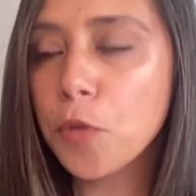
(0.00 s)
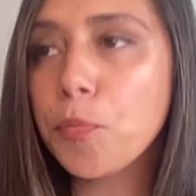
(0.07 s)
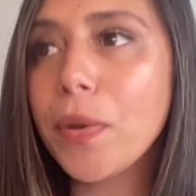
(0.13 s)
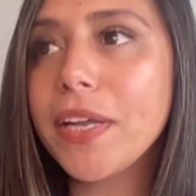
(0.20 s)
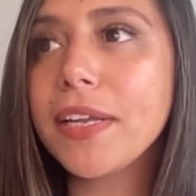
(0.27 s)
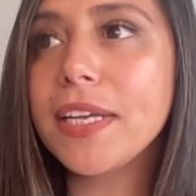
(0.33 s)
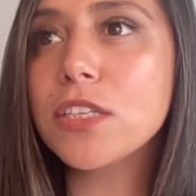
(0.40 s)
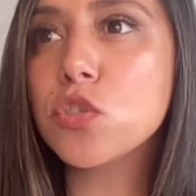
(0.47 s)

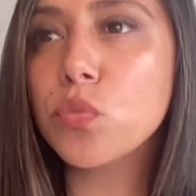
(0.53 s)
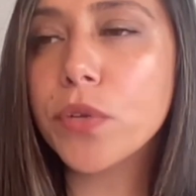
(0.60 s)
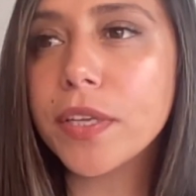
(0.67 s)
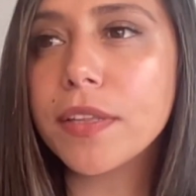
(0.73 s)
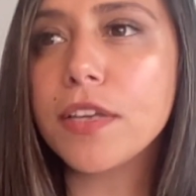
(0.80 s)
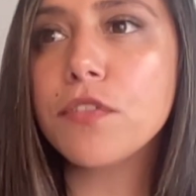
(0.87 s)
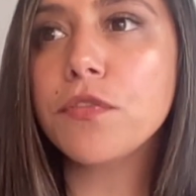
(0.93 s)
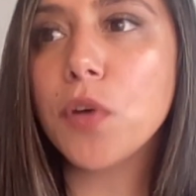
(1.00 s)
But it's
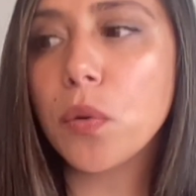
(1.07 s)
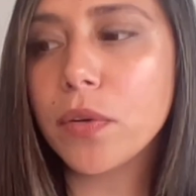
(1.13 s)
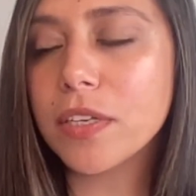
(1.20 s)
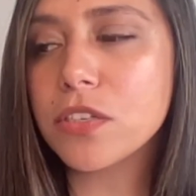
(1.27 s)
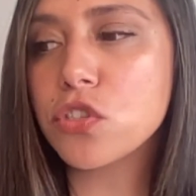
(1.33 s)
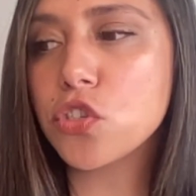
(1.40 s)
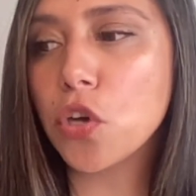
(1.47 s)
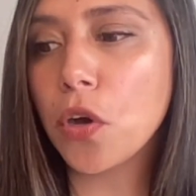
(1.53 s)
really
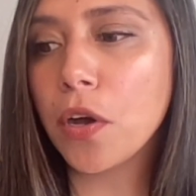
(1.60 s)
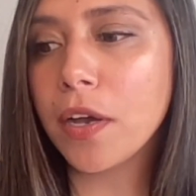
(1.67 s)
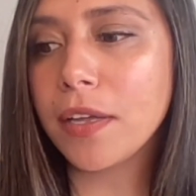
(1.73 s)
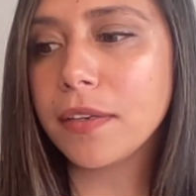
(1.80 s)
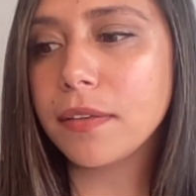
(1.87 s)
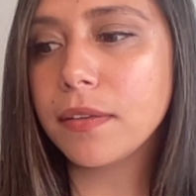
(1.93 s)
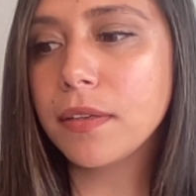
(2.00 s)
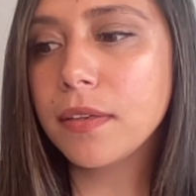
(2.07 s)
focused
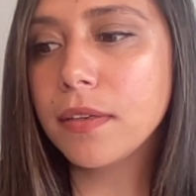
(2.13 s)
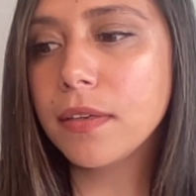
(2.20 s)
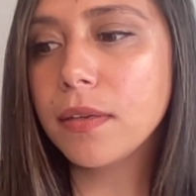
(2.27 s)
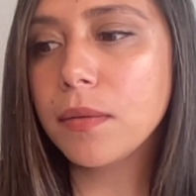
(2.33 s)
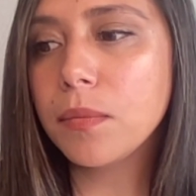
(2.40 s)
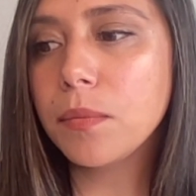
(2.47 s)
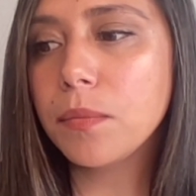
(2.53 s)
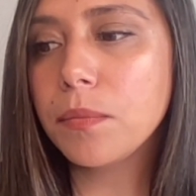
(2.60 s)
on
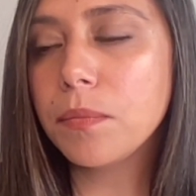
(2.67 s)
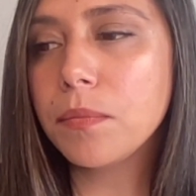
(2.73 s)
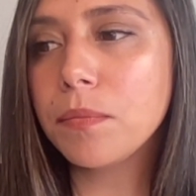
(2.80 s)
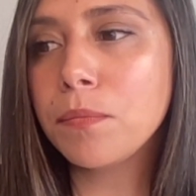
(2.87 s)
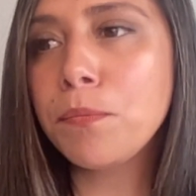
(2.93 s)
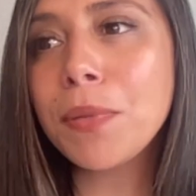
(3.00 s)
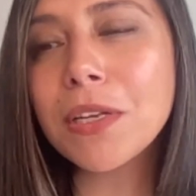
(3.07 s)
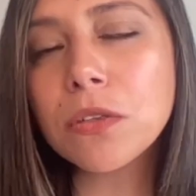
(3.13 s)

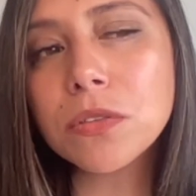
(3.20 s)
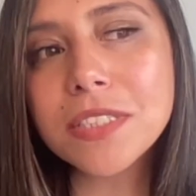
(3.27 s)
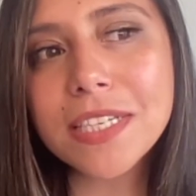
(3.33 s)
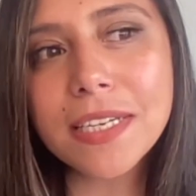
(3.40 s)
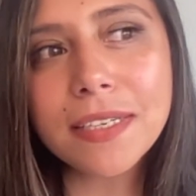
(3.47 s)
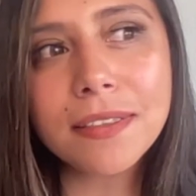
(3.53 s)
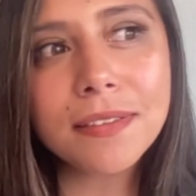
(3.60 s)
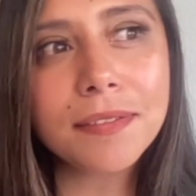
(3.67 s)

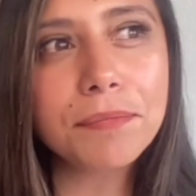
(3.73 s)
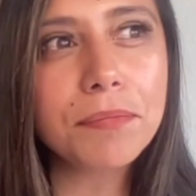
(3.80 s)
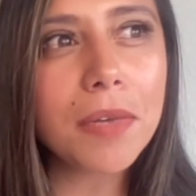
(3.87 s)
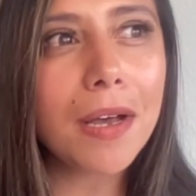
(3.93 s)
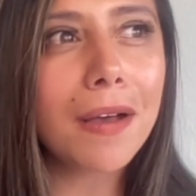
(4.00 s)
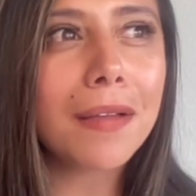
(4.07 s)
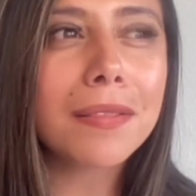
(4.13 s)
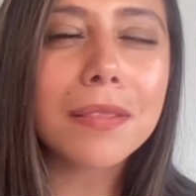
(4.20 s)
building
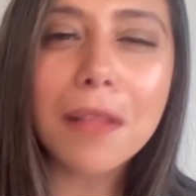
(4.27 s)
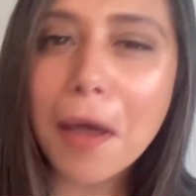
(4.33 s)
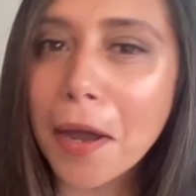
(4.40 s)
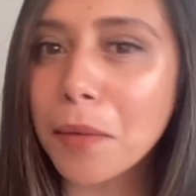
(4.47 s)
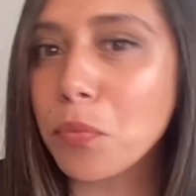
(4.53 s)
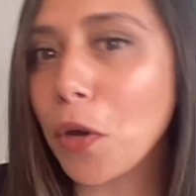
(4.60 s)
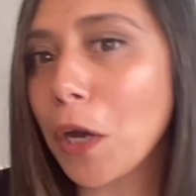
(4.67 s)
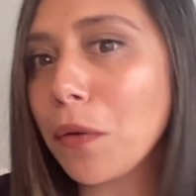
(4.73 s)
a
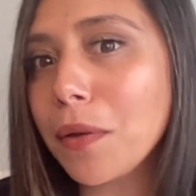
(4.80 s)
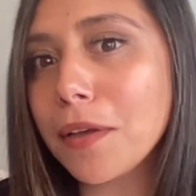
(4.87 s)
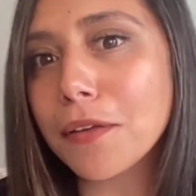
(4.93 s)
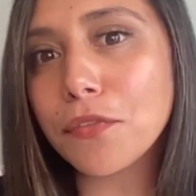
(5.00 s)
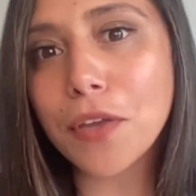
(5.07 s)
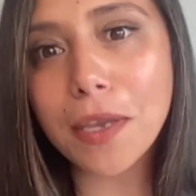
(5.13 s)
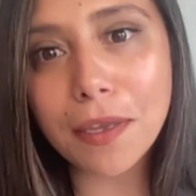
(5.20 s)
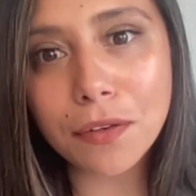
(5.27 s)
library of
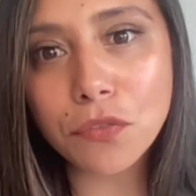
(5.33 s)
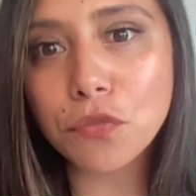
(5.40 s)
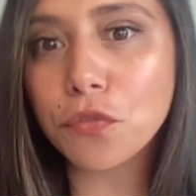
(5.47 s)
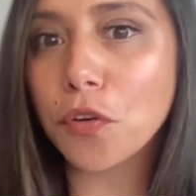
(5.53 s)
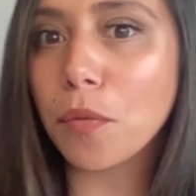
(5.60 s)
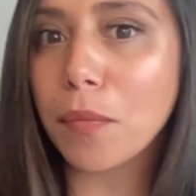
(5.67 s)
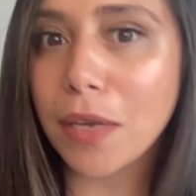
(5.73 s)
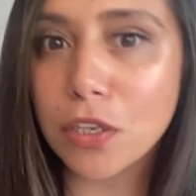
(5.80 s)

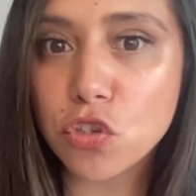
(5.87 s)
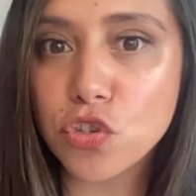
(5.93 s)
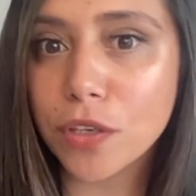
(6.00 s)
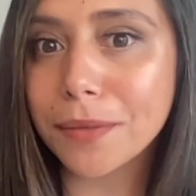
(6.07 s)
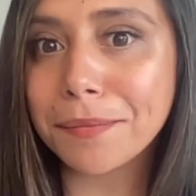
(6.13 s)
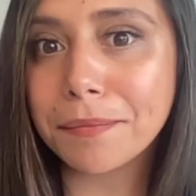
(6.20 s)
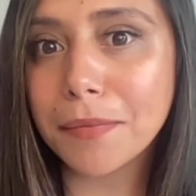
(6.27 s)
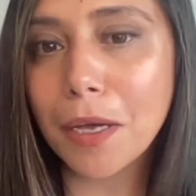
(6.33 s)

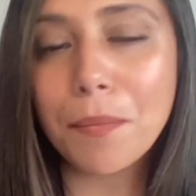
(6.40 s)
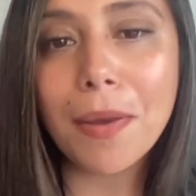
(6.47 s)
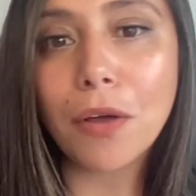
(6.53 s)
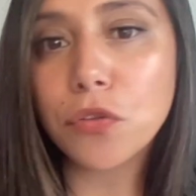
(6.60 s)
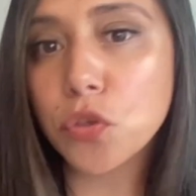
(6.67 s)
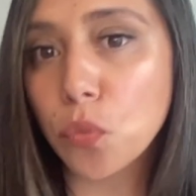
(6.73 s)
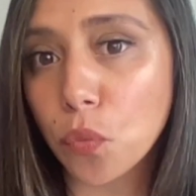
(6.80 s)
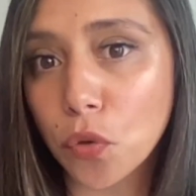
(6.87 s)
information
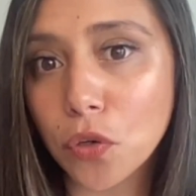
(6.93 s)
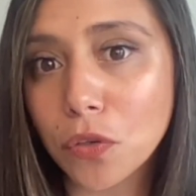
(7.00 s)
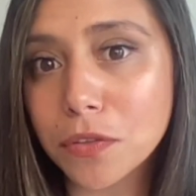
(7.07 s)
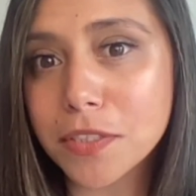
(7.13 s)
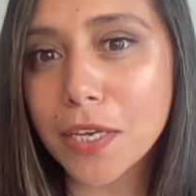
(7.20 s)
about the world.